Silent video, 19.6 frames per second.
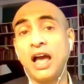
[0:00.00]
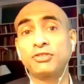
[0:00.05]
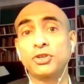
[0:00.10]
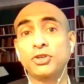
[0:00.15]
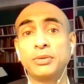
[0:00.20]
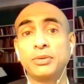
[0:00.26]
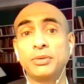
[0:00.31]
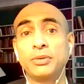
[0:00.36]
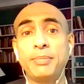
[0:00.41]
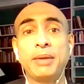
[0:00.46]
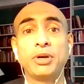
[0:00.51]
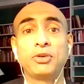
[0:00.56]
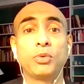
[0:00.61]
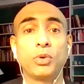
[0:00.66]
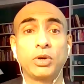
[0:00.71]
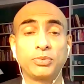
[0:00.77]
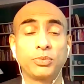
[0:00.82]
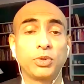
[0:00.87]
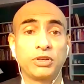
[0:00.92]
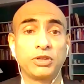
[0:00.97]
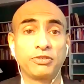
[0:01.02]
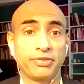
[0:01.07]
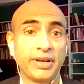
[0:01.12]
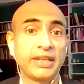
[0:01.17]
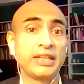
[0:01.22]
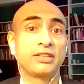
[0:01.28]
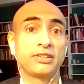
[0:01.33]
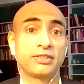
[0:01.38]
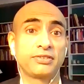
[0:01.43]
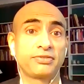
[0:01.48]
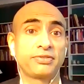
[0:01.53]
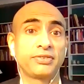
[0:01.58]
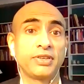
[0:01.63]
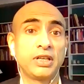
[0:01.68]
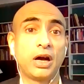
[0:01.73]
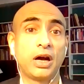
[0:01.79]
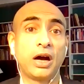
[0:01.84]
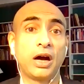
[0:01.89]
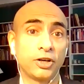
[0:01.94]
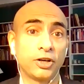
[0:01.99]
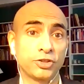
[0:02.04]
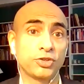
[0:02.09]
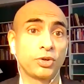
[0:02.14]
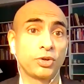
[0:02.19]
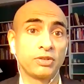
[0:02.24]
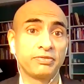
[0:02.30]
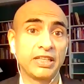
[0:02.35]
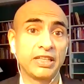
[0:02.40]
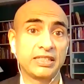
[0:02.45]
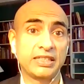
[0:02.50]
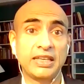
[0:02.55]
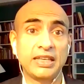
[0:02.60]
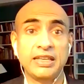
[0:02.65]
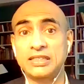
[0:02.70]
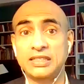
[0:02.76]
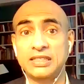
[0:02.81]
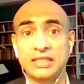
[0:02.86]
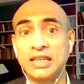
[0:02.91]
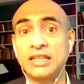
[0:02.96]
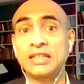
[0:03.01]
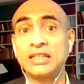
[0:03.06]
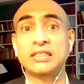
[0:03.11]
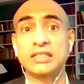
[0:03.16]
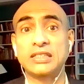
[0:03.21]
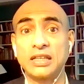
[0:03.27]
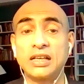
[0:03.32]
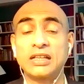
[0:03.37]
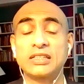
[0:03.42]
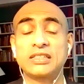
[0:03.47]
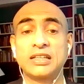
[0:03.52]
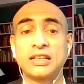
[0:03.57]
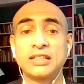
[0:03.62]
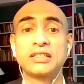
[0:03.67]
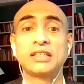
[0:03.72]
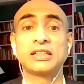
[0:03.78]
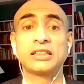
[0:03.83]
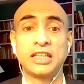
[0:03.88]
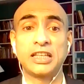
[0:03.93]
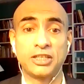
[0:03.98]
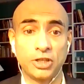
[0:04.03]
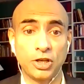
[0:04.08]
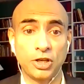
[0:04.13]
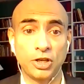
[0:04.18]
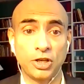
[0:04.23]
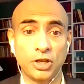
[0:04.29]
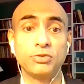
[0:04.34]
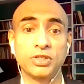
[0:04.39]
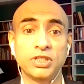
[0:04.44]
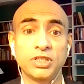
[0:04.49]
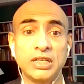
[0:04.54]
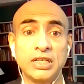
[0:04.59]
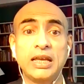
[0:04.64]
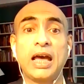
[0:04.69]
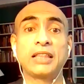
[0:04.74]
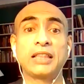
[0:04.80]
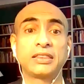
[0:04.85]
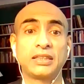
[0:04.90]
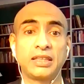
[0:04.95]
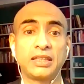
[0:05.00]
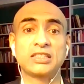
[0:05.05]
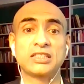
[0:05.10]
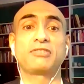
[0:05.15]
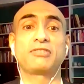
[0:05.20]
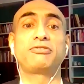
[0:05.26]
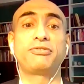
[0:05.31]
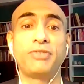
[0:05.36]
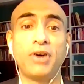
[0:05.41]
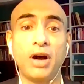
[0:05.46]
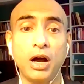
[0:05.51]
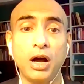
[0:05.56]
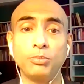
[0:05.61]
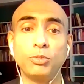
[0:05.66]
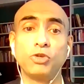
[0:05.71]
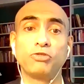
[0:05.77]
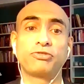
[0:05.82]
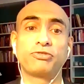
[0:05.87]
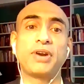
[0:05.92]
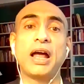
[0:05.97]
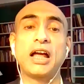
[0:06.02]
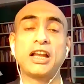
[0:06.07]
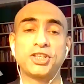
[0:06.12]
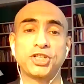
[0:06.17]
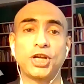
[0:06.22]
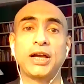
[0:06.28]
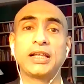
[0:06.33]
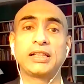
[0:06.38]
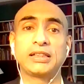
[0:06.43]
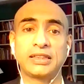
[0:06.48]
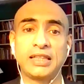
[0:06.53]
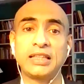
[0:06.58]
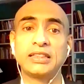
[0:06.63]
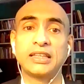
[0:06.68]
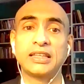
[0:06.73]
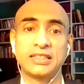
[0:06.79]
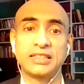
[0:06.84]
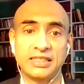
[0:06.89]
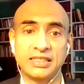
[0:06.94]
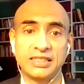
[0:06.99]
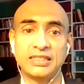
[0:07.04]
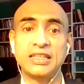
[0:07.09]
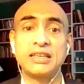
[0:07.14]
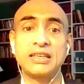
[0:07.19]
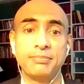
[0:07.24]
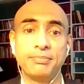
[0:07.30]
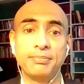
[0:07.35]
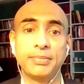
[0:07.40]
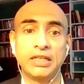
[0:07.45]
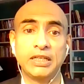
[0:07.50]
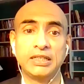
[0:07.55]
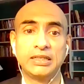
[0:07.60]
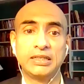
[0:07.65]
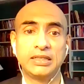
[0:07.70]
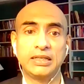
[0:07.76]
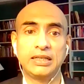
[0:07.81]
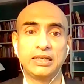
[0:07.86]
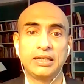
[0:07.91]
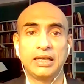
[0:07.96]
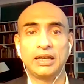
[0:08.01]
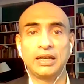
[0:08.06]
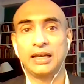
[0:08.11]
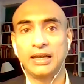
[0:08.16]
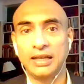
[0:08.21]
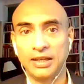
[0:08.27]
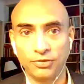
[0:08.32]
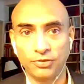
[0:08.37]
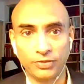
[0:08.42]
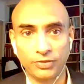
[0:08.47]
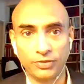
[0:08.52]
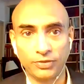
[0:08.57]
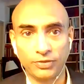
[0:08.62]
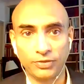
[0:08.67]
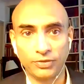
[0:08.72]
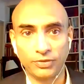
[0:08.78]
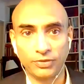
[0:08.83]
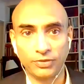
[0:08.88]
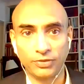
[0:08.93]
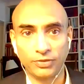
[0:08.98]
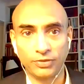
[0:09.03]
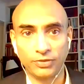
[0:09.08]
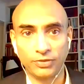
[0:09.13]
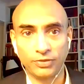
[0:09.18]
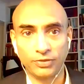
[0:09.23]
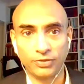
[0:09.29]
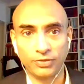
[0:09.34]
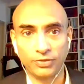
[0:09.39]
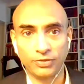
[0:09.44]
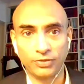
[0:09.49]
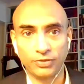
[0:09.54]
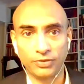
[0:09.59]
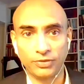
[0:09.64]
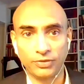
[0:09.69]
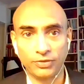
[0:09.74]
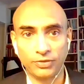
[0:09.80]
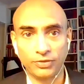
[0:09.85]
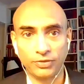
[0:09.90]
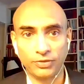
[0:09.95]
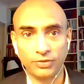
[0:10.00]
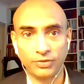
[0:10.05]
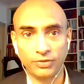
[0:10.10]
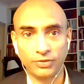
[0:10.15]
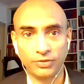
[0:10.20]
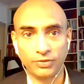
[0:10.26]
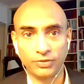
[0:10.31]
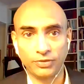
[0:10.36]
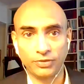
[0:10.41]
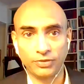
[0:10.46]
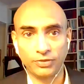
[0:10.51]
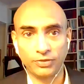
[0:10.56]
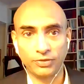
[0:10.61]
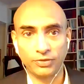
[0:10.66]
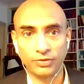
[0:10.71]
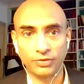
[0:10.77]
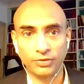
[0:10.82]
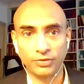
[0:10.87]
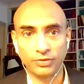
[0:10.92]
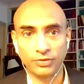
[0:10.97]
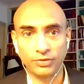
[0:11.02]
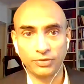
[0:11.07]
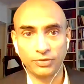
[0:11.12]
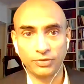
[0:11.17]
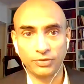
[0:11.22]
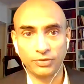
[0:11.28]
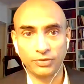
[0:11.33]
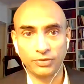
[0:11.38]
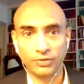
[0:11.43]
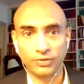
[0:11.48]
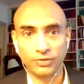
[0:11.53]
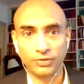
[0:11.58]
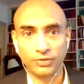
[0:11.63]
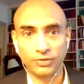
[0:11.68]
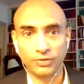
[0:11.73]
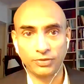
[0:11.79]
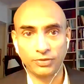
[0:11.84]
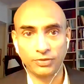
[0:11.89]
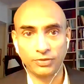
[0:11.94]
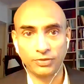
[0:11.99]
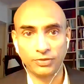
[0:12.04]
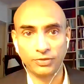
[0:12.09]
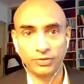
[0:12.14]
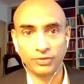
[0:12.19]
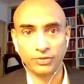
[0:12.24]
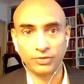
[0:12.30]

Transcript: to remember what, what a friend of ours always says things last until they don't. And things are far more fragile than they seem. Uh, uh, of course, I come from the old world, so I say so. So, yeah, yes, the dollar